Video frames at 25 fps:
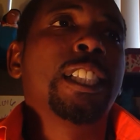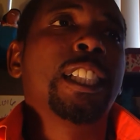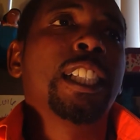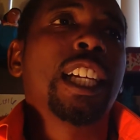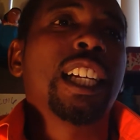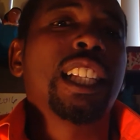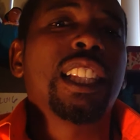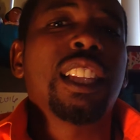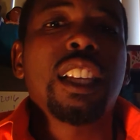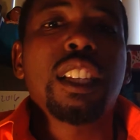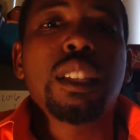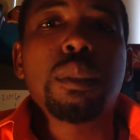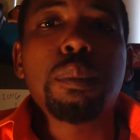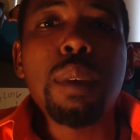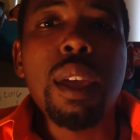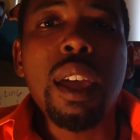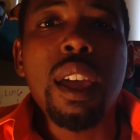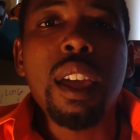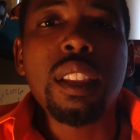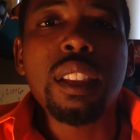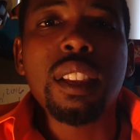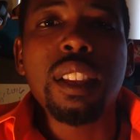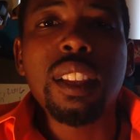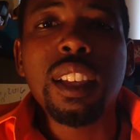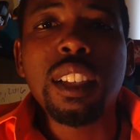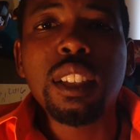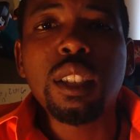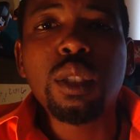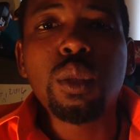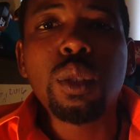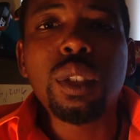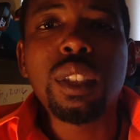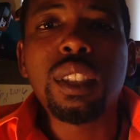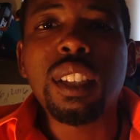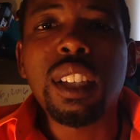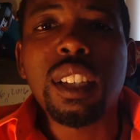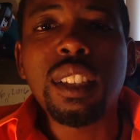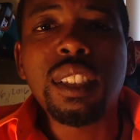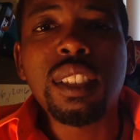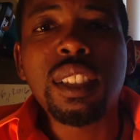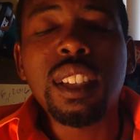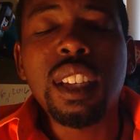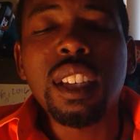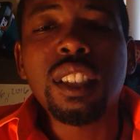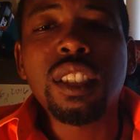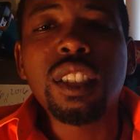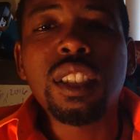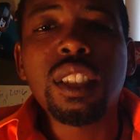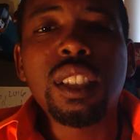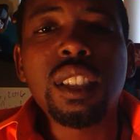I like math. I like doing
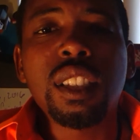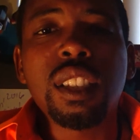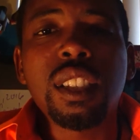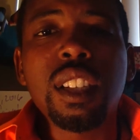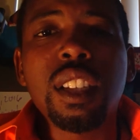dissection.